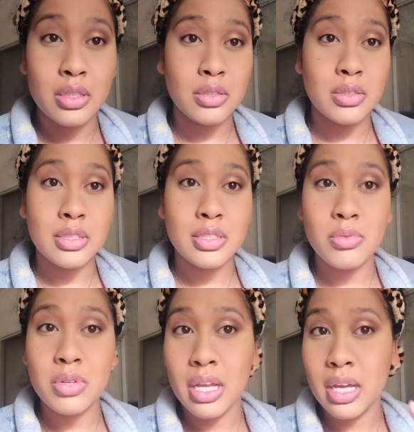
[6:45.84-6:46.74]
So this is
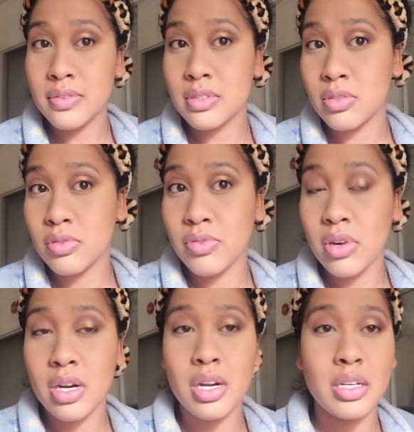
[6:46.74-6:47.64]
what I have so
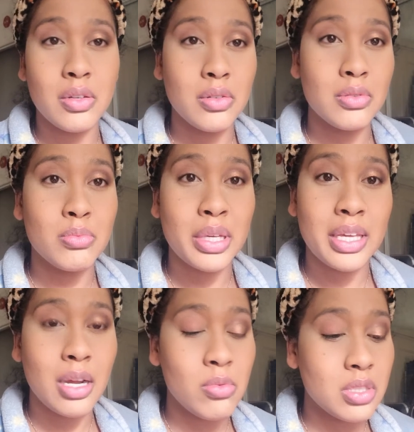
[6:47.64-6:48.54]
far. I know my
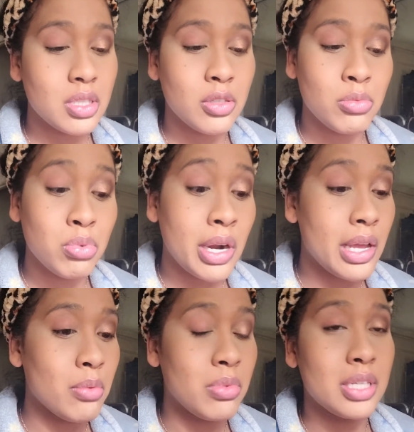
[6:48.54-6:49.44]
camera's a little
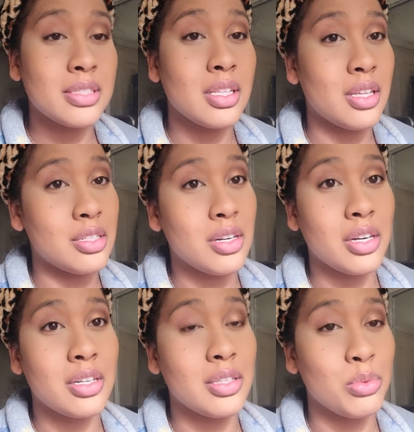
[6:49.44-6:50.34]
bright, but it's a lot
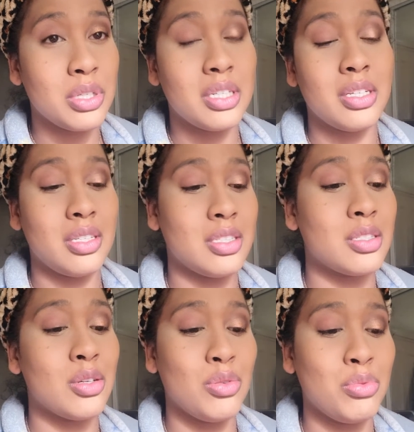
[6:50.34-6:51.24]
darker than what it
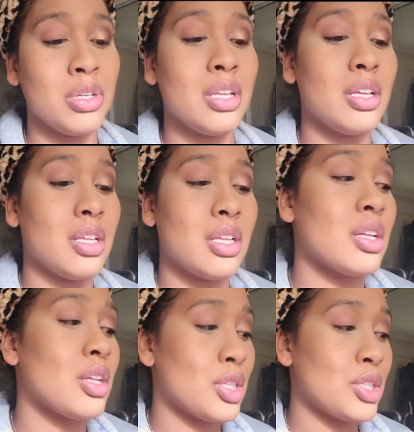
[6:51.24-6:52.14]
is, so
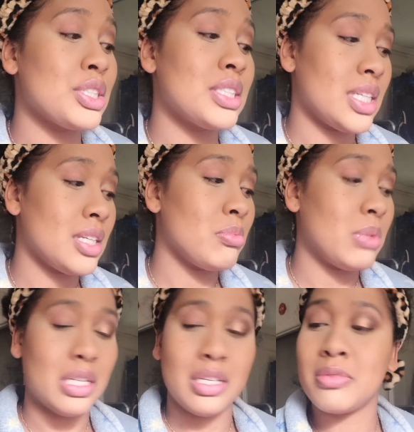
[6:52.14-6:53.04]
you'll see in a
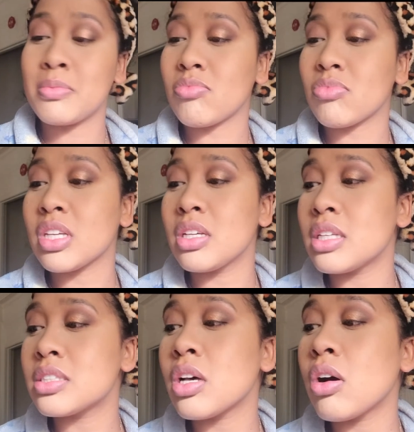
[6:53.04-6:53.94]
minute.
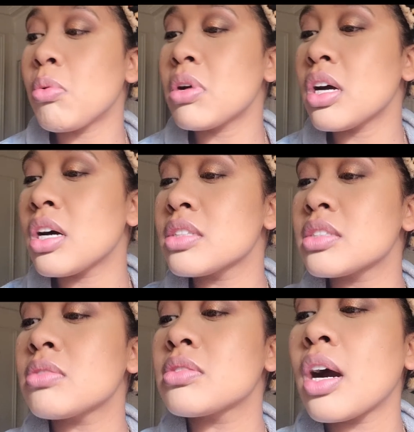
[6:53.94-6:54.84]
So I want to
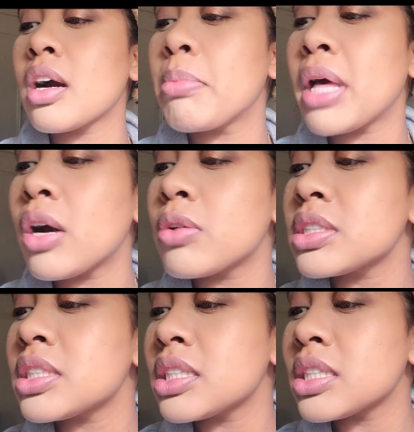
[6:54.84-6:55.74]
also talk
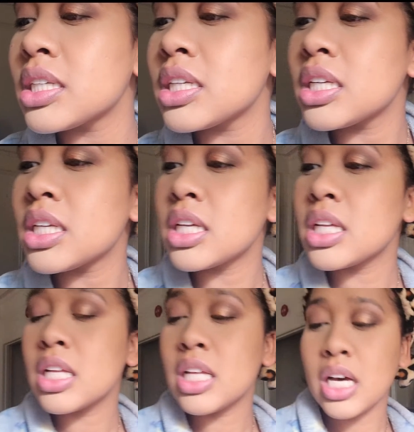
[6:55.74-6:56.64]
about
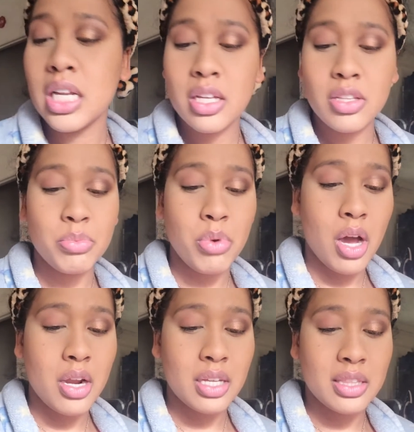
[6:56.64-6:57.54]
another
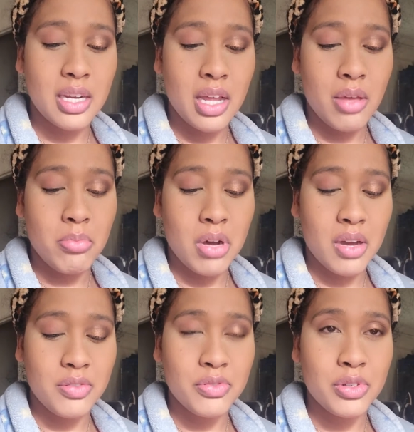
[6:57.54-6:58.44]
product that I
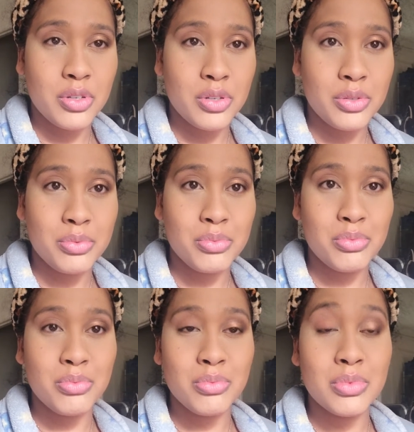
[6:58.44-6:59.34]
bought
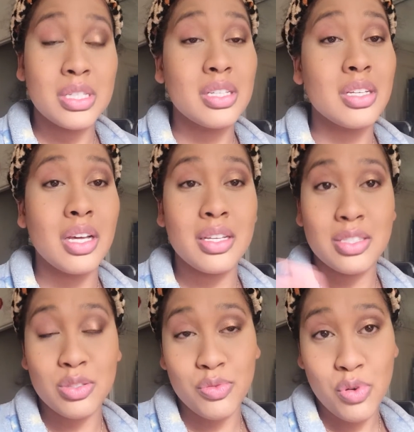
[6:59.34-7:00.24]
from
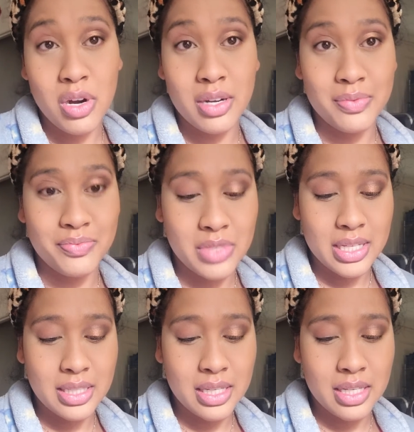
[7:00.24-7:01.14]
Sephora.
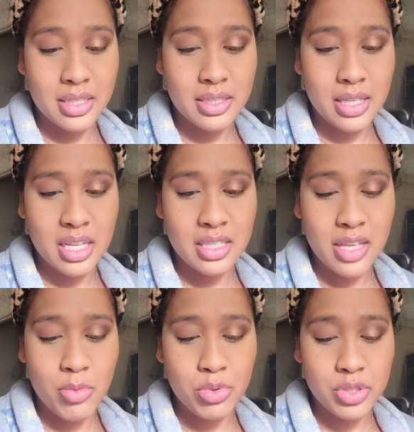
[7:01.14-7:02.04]
It is a
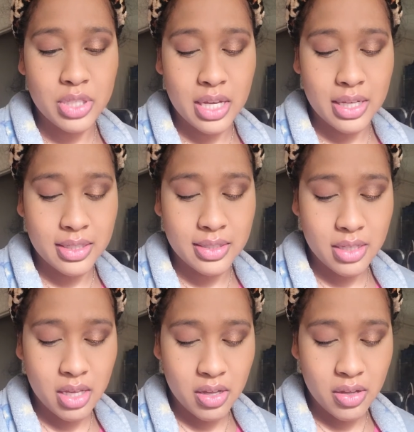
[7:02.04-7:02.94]
sample
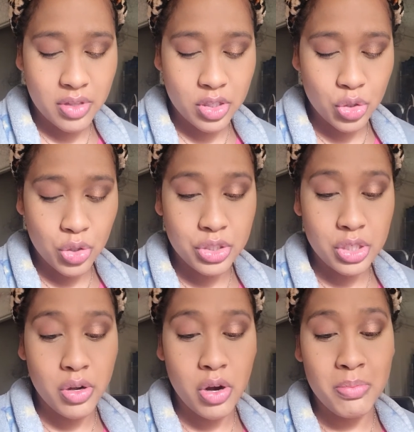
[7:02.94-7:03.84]
size of the
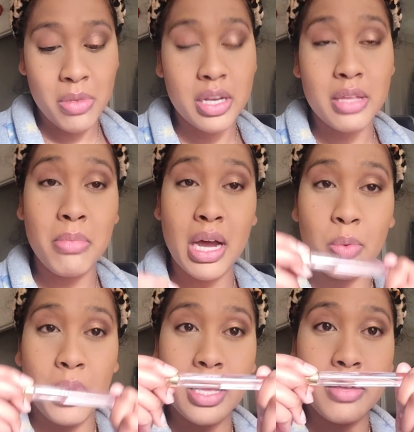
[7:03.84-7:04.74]
Giorgio Armani My
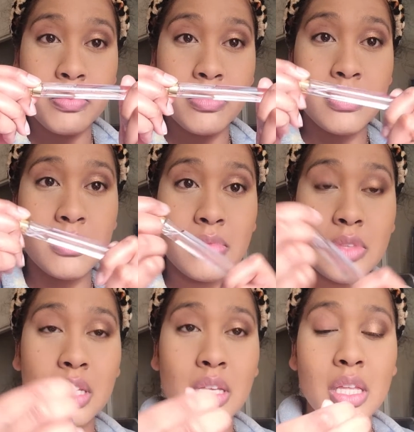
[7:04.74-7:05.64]
Way.
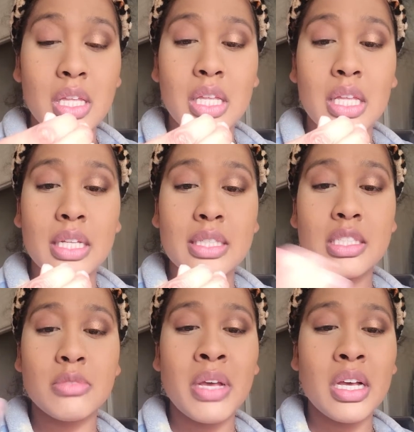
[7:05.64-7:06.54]
It
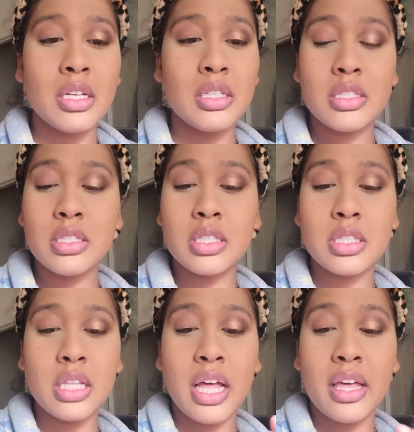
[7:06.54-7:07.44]

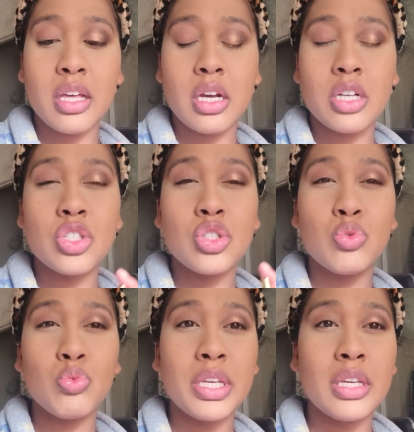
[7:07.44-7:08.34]
smells like a
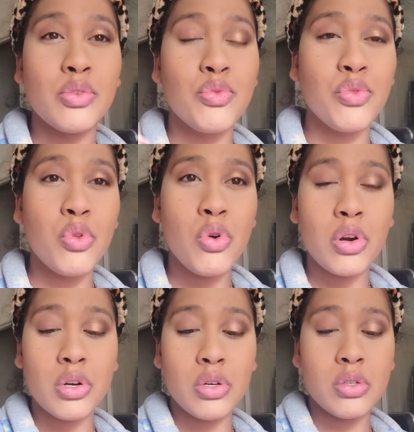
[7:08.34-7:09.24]
sweet
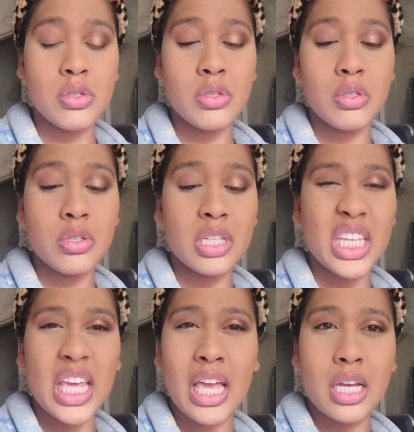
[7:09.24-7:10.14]
floral
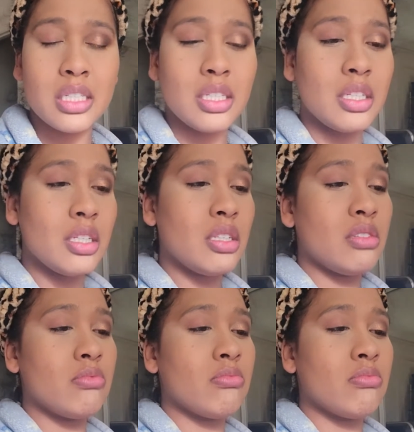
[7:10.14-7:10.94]
candy.